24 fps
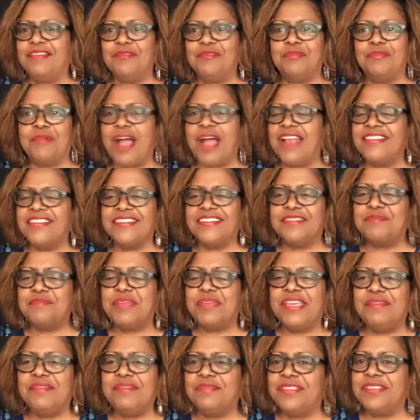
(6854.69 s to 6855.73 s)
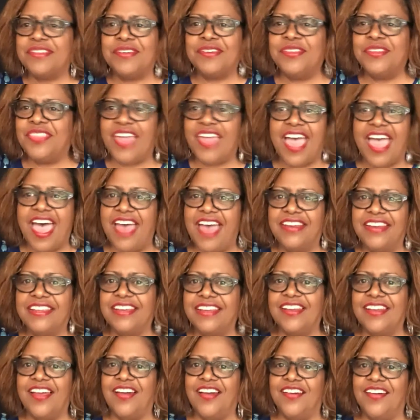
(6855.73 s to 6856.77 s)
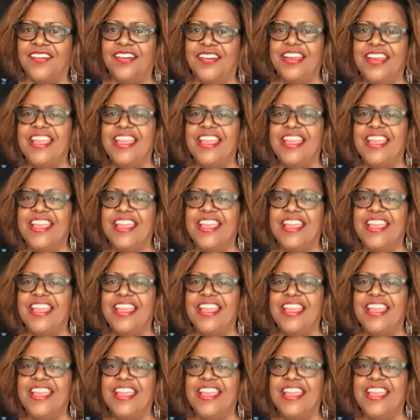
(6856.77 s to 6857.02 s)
watching me do that, you know.